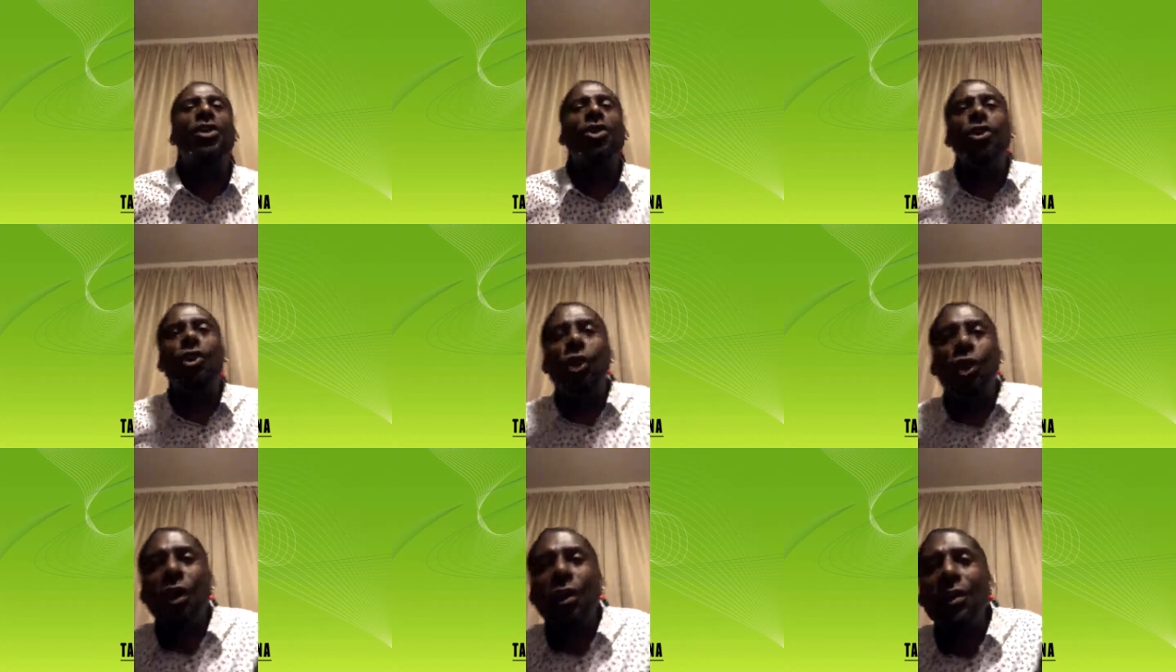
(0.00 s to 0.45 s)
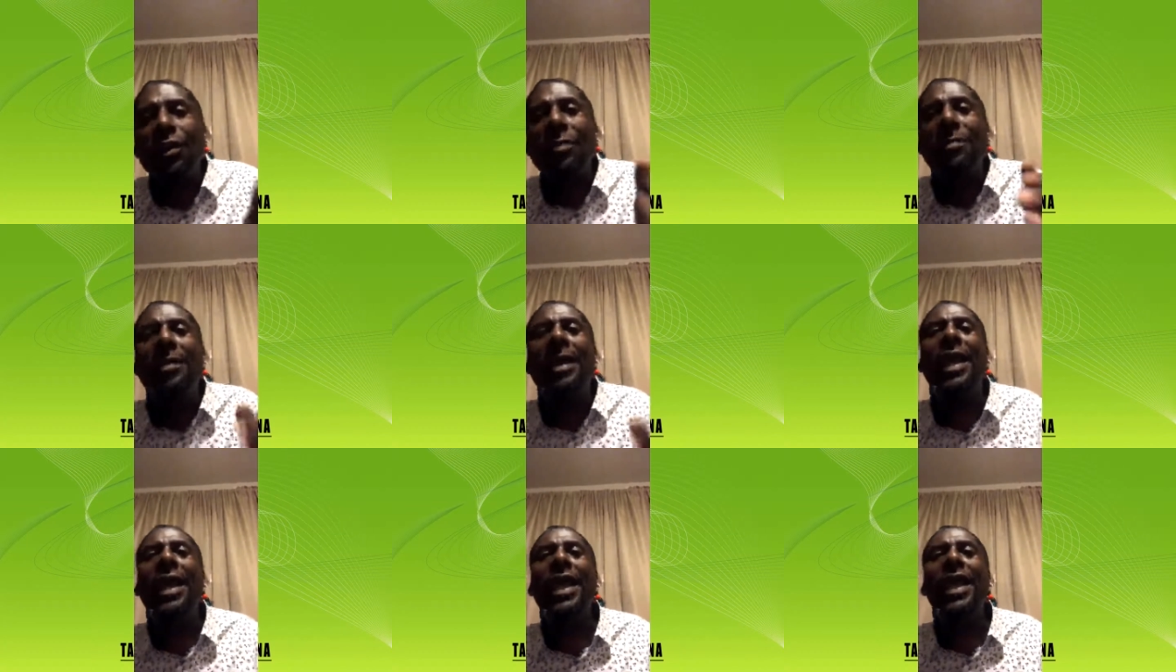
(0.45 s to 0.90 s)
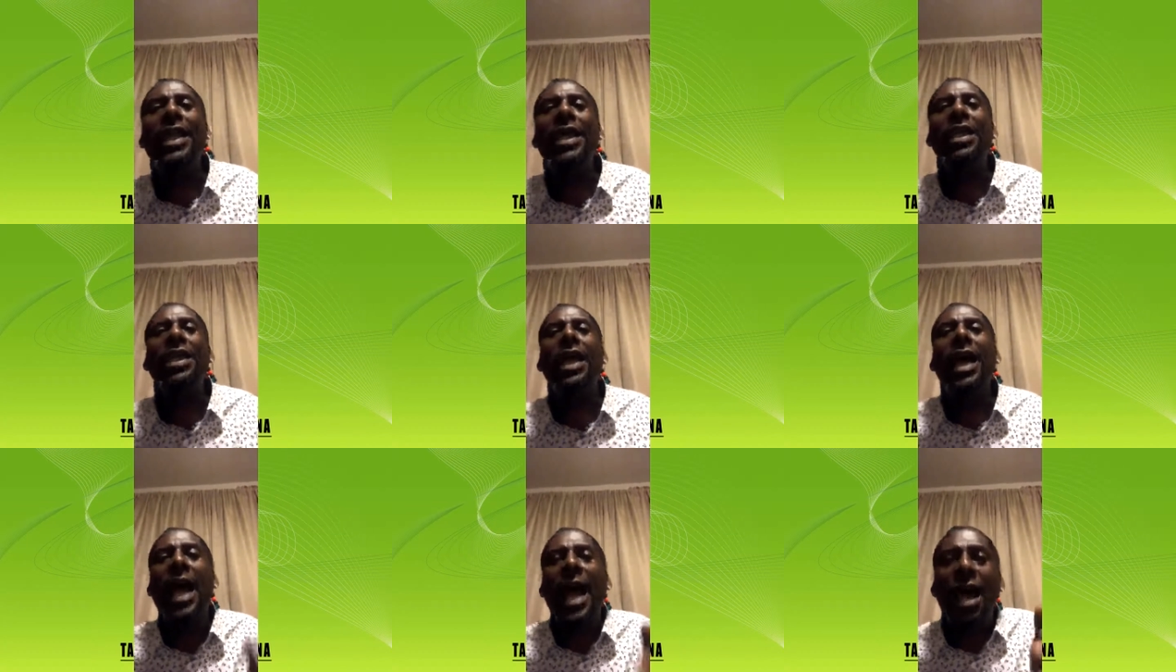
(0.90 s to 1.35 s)
You're the man
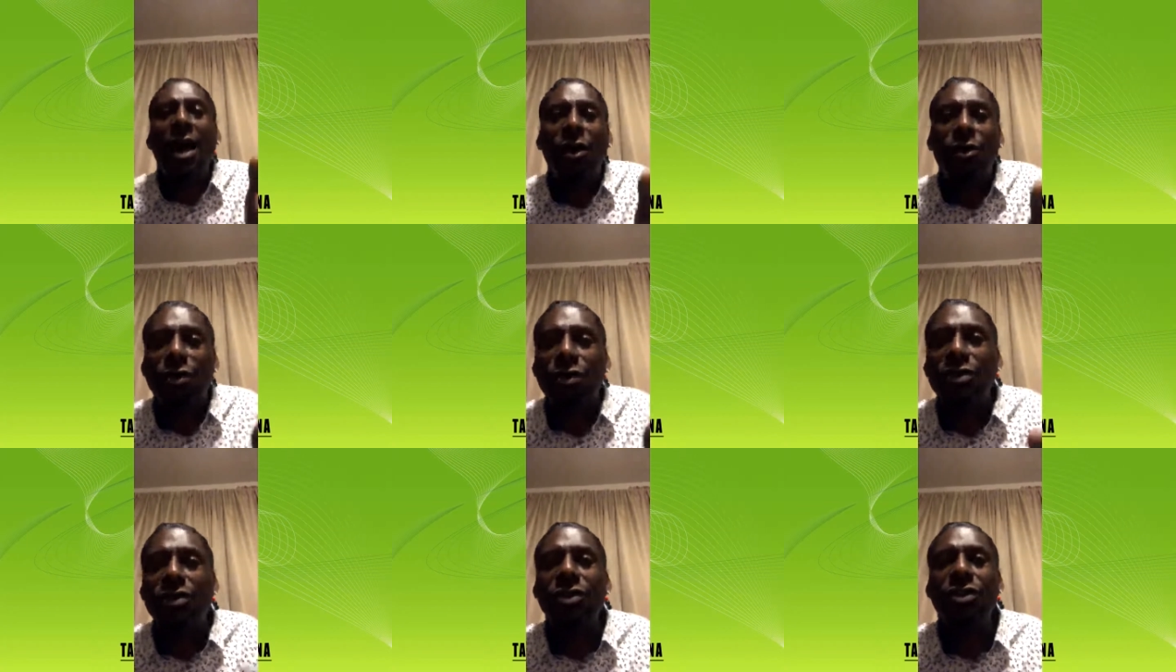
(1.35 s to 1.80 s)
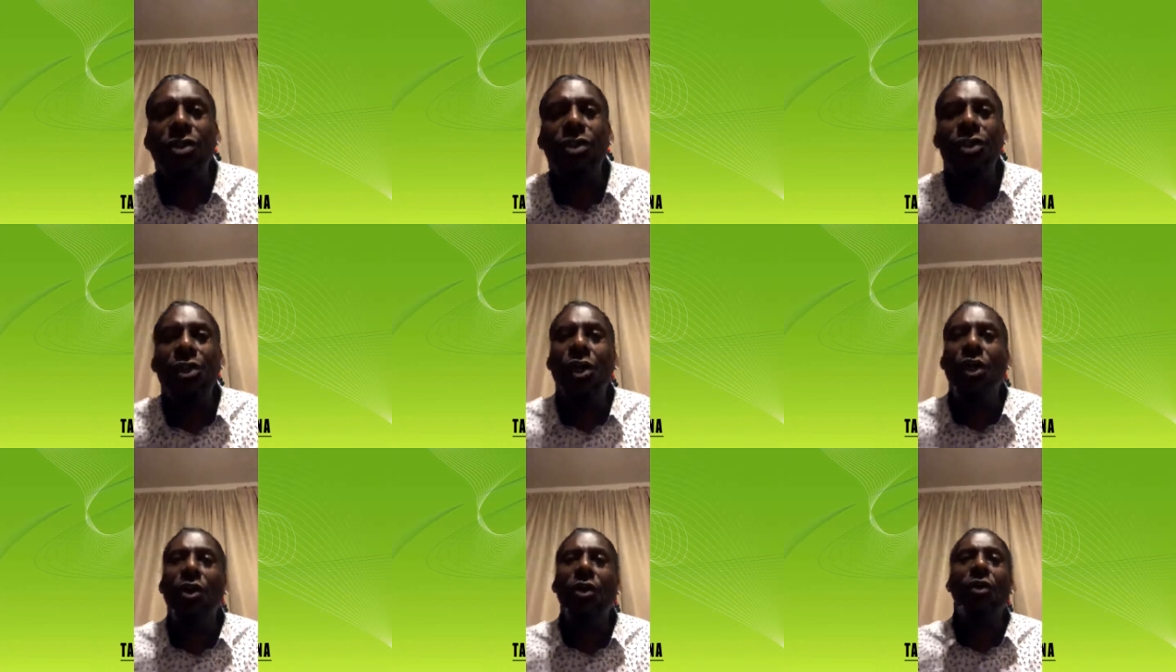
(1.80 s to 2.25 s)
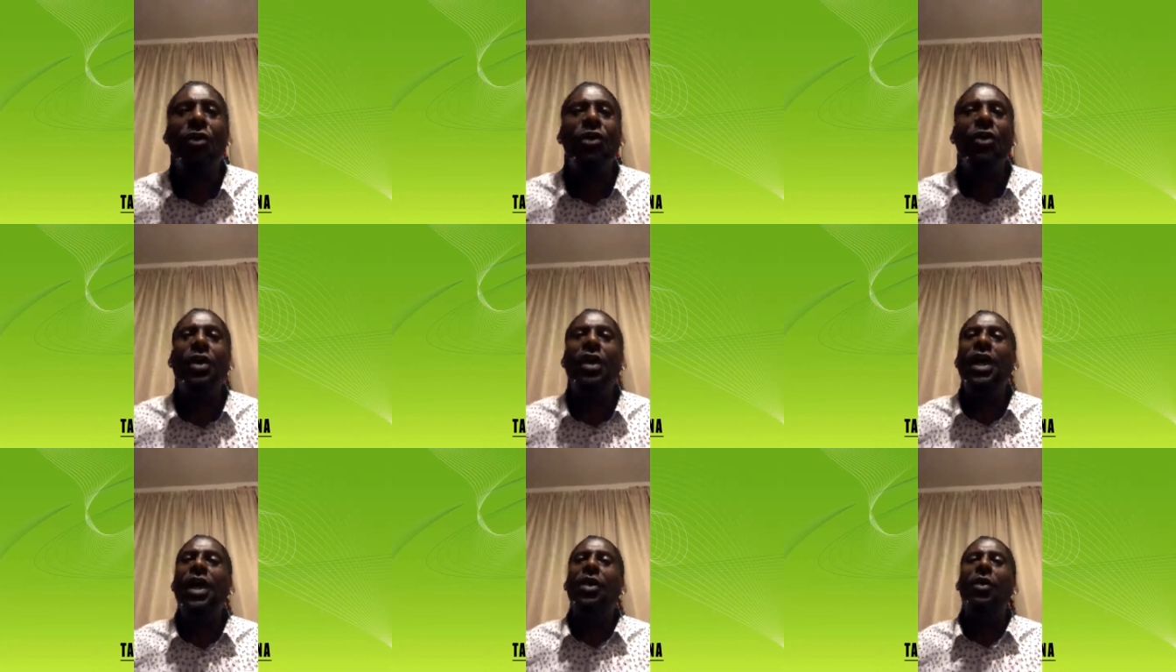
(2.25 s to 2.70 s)
of the house,
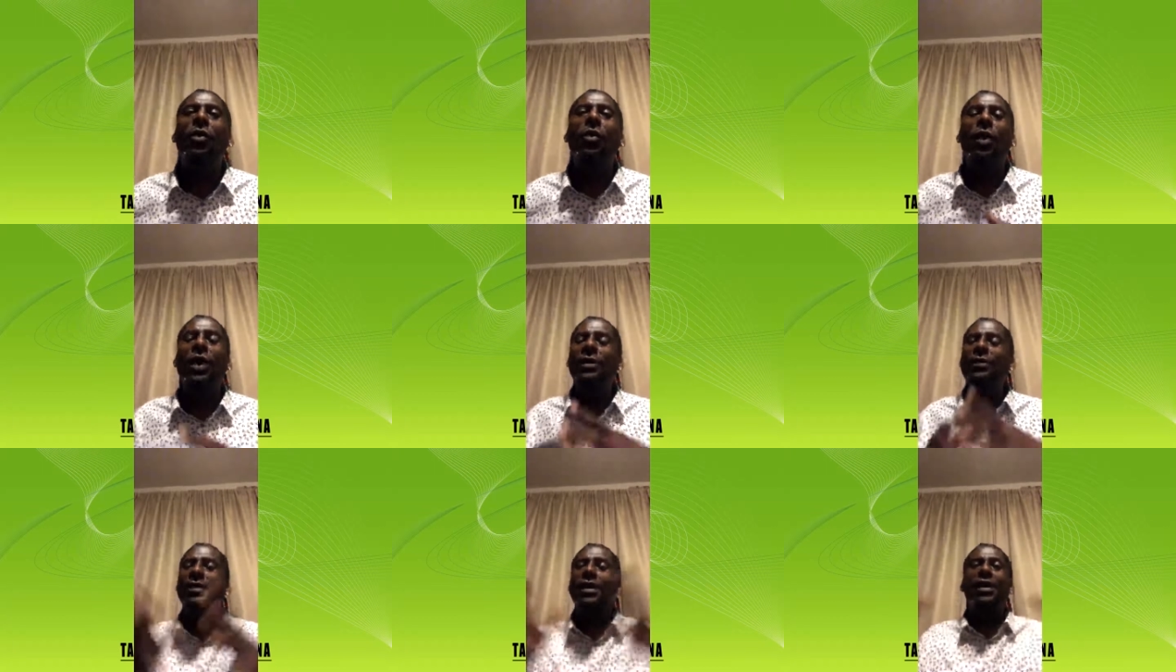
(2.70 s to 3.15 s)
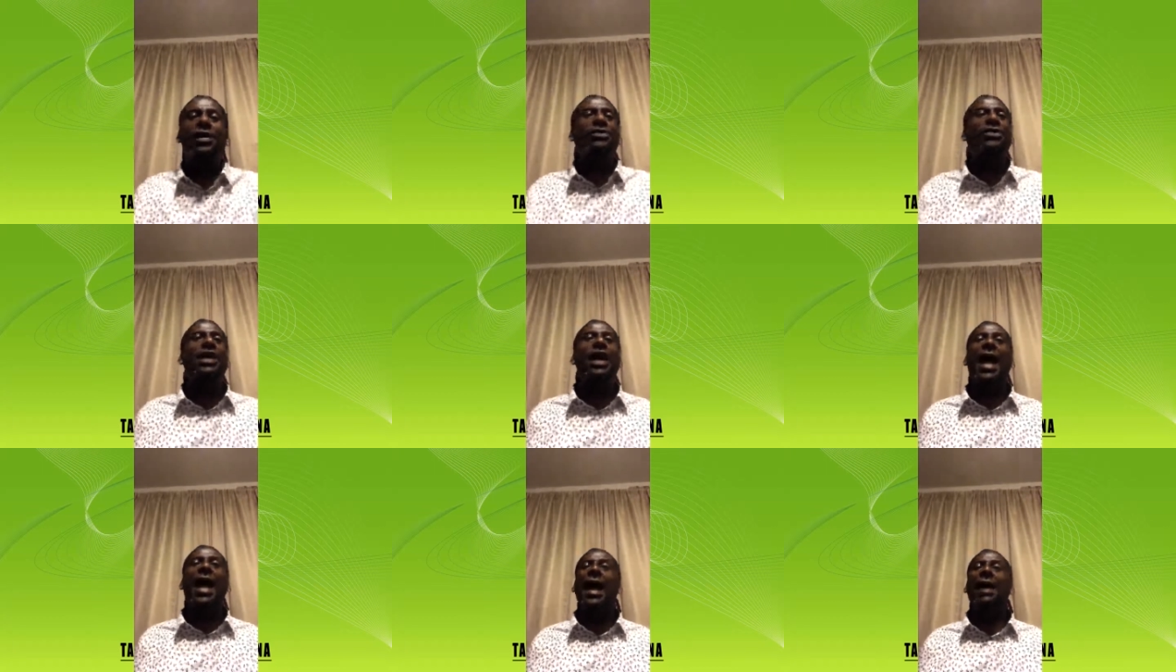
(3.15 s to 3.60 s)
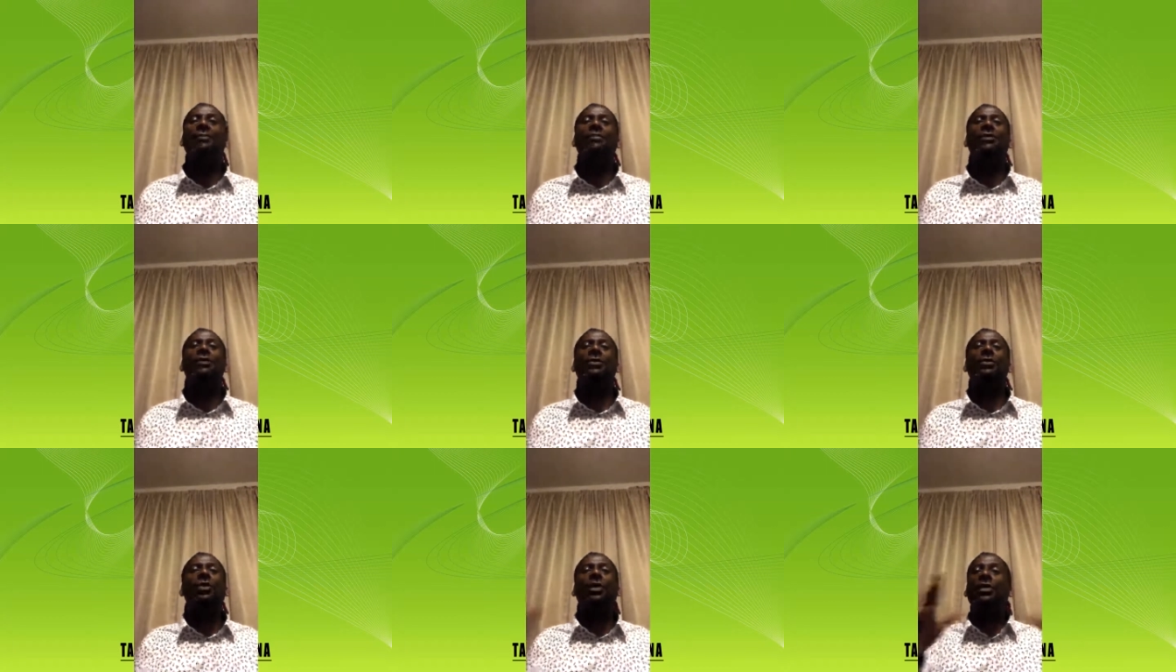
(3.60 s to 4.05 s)
when there's
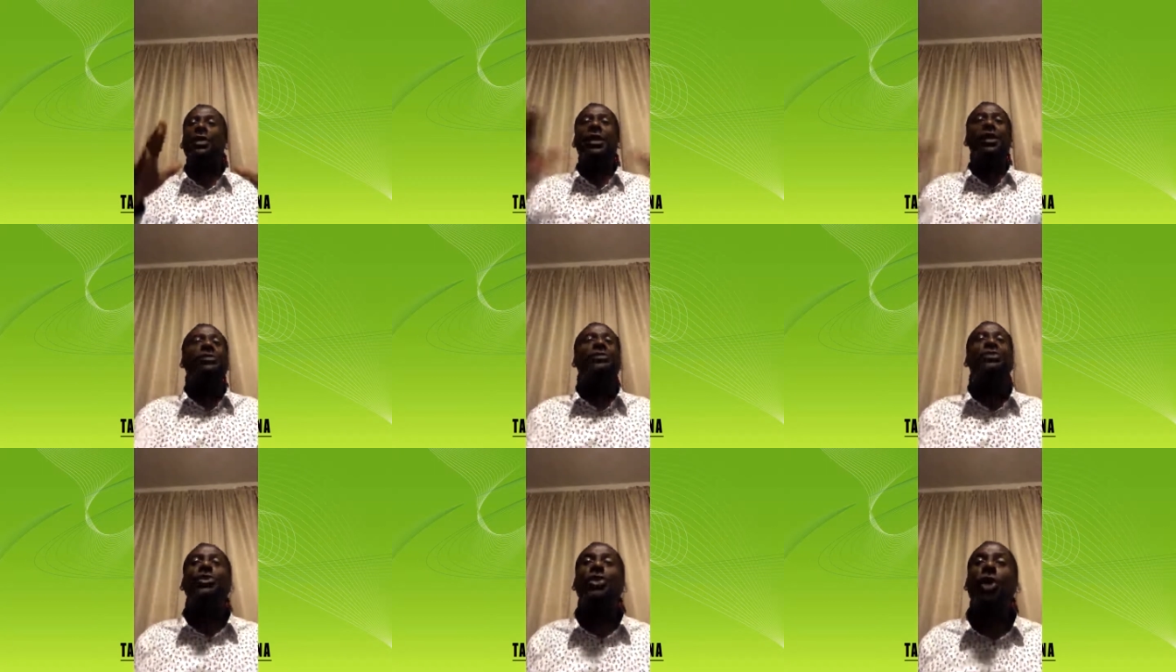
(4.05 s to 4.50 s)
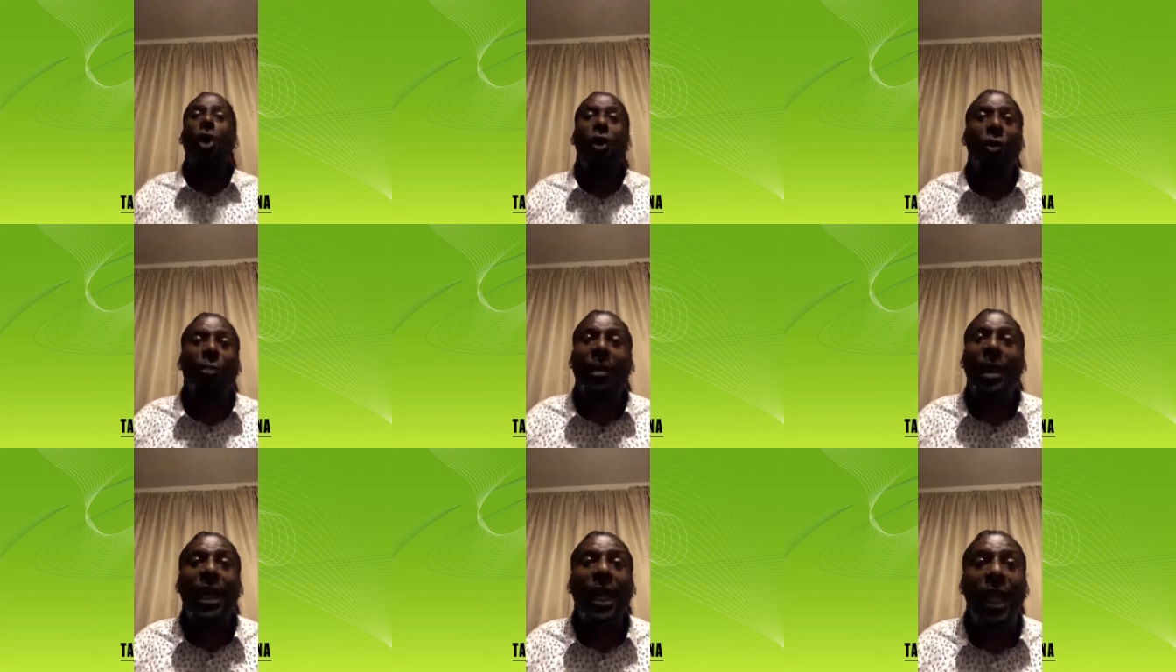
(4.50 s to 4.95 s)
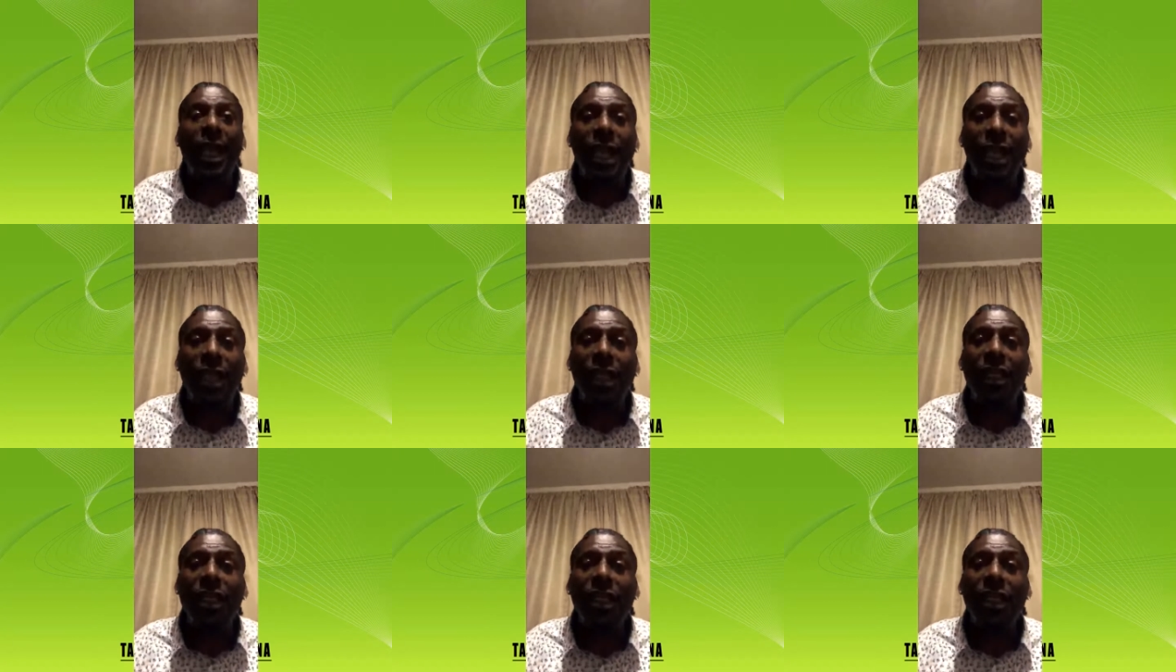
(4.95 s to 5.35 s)
when there's no man,